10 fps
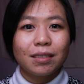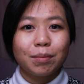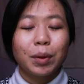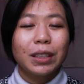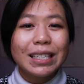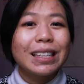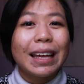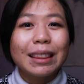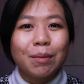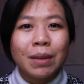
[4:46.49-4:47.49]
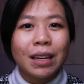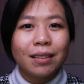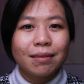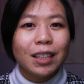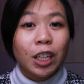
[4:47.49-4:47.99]
police let them in.
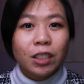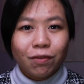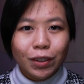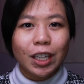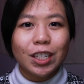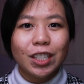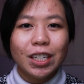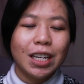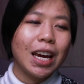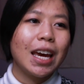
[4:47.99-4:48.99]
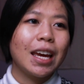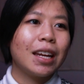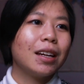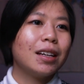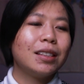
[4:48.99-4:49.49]
There's footage,
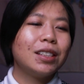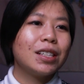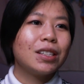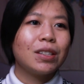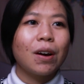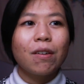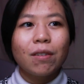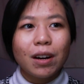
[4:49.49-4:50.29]
and it's just so